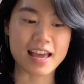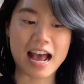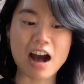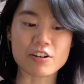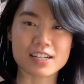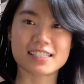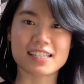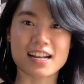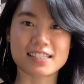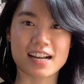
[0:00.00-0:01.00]
and how it is
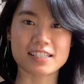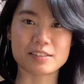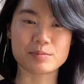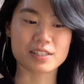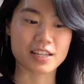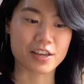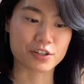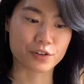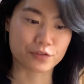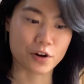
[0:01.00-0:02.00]
that I tied them
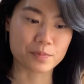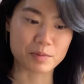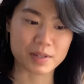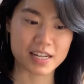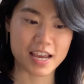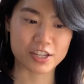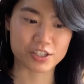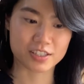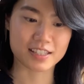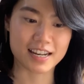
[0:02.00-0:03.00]
together from the
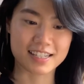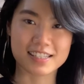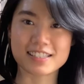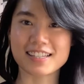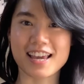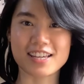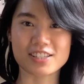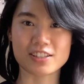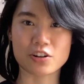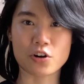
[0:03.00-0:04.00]
mediation that is
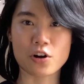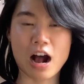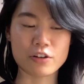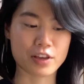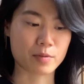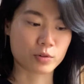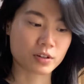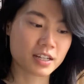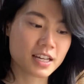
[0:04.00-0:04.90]
negation or Aufhebung.